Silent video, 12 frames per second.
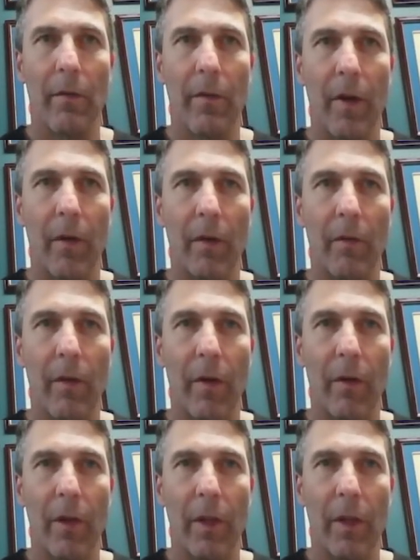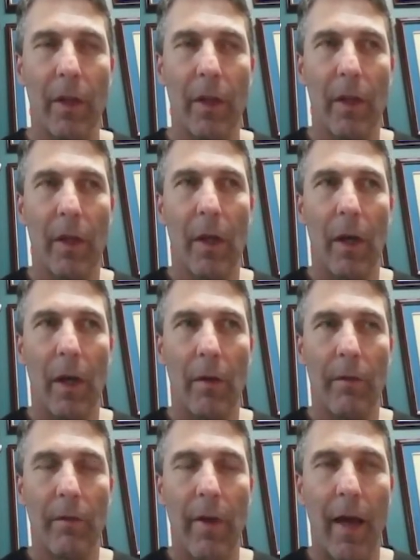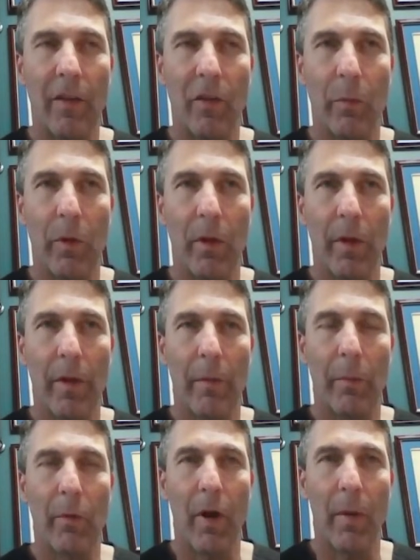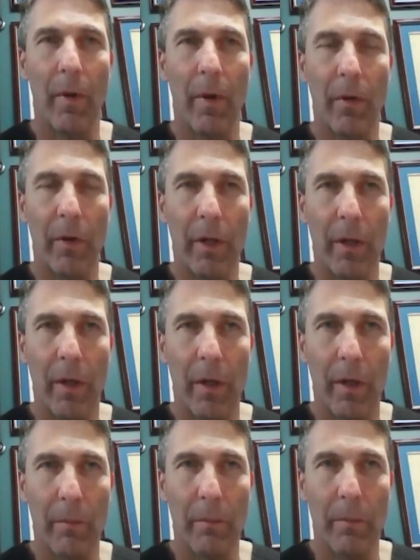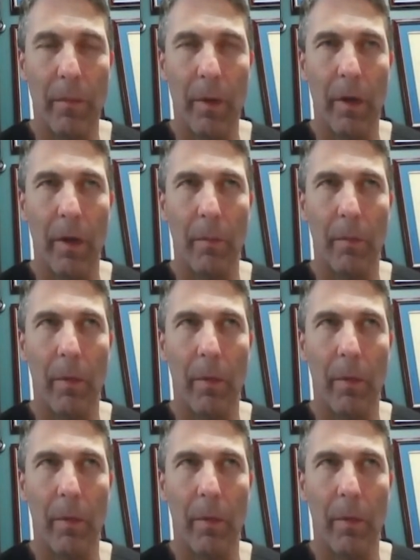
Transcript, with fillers: very very uh, valuable and a primary uh, uh,